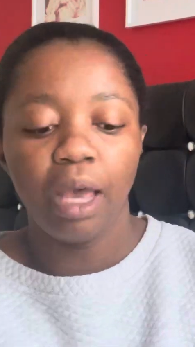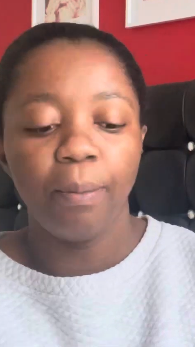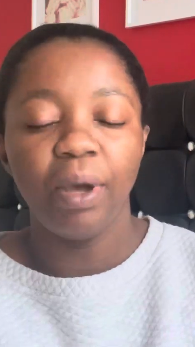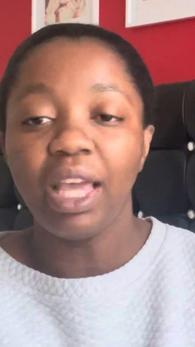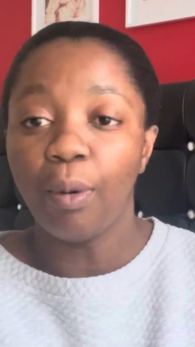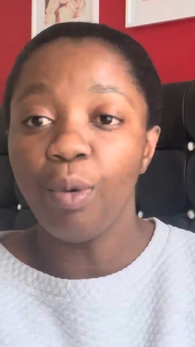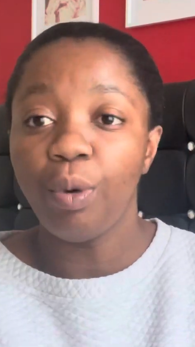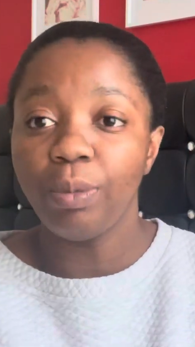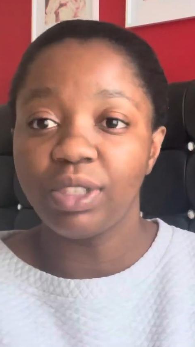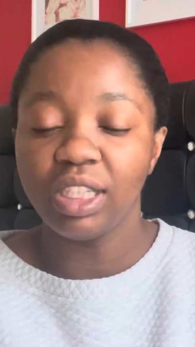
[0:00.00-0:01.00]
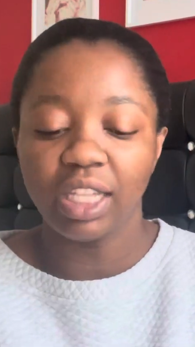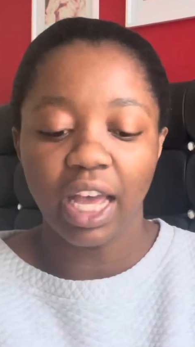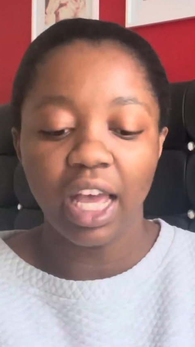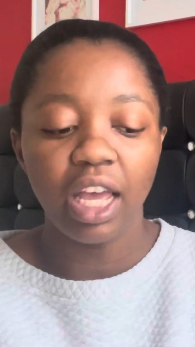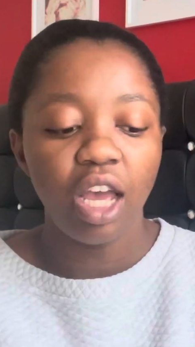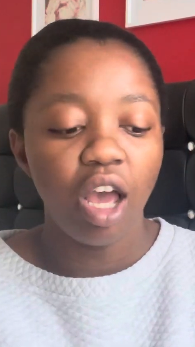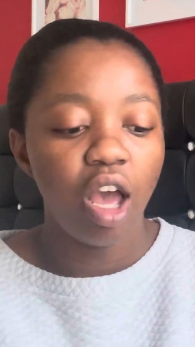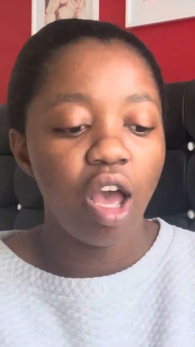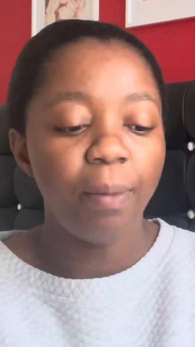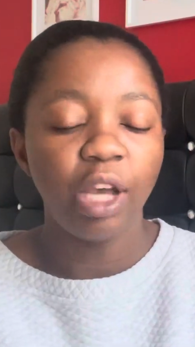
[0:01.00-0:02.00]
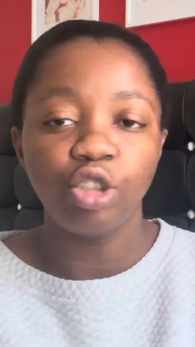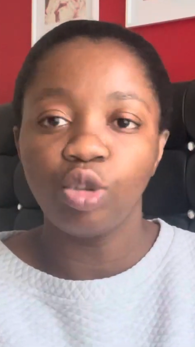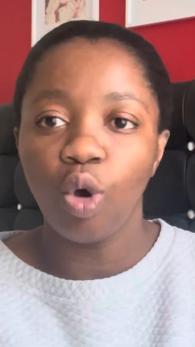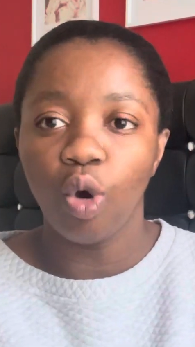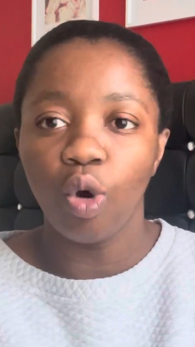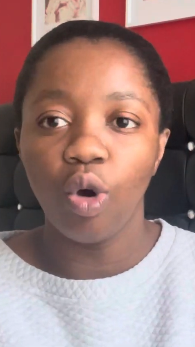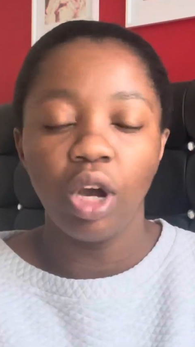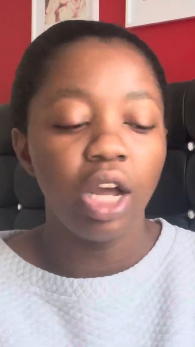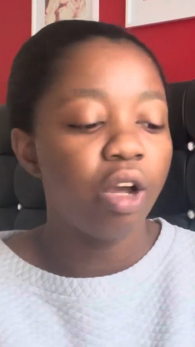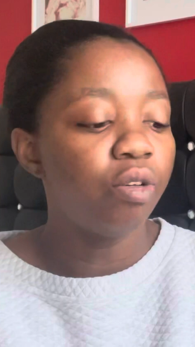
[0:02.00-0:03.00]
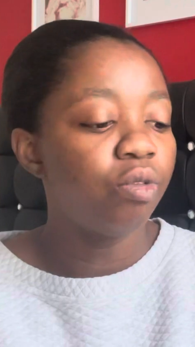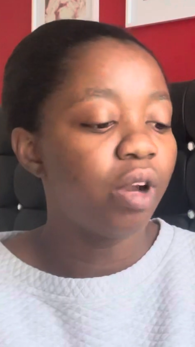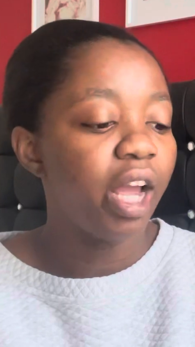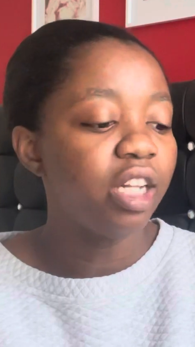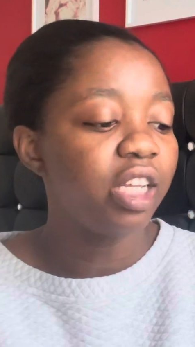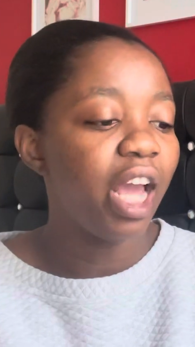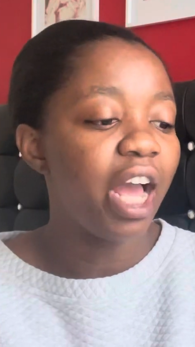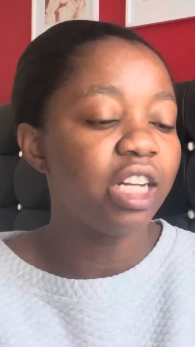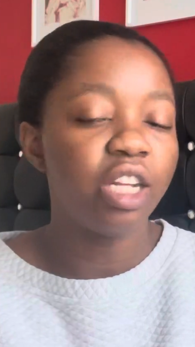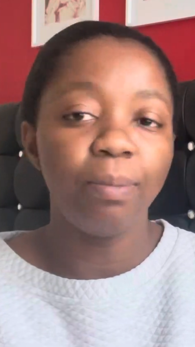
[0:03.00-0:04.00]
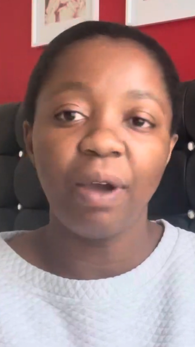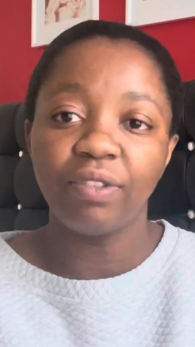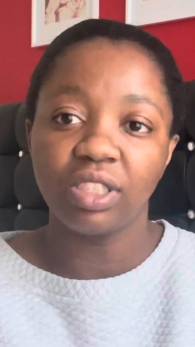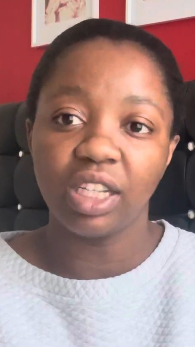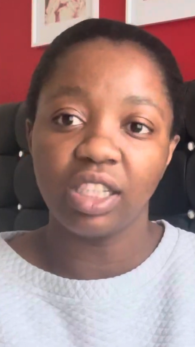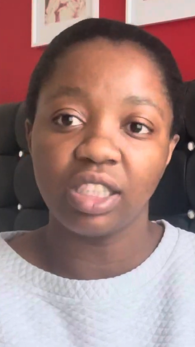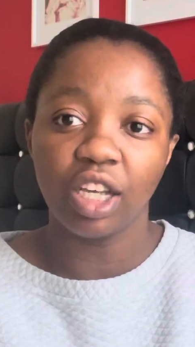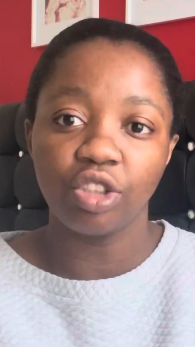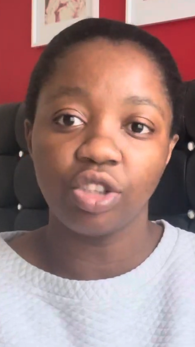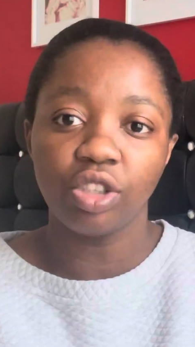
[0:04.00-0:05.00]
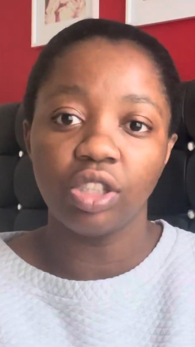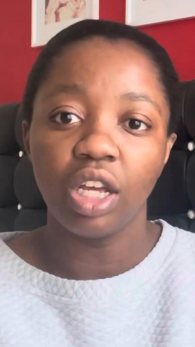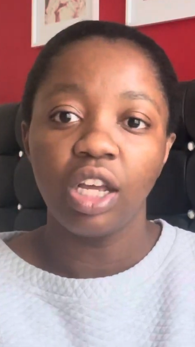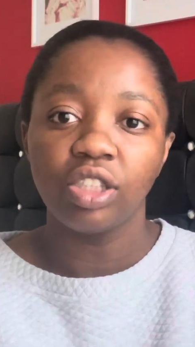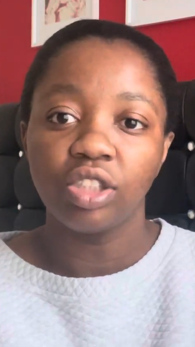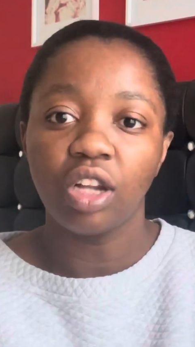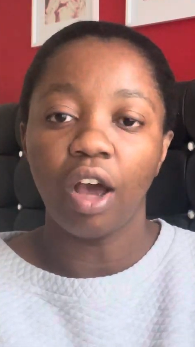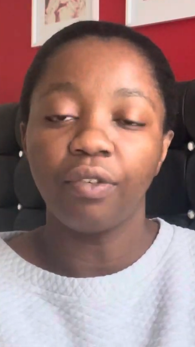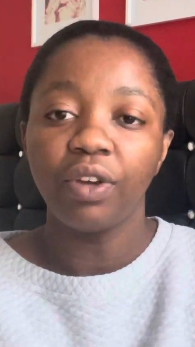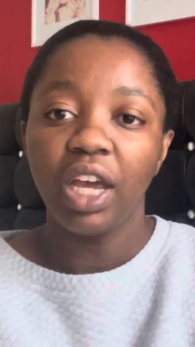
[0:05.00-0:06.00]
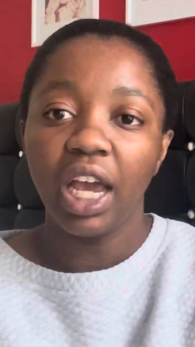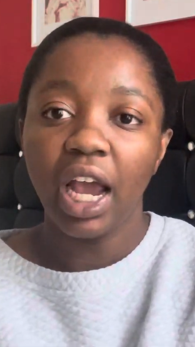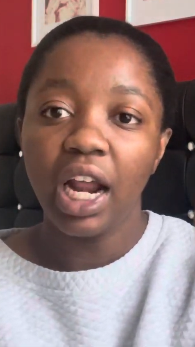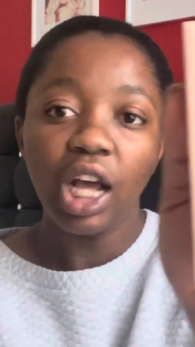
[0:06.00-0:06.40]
But yeah, when we popped in there, I saw, right, they had the Mother's Day section stuff. And I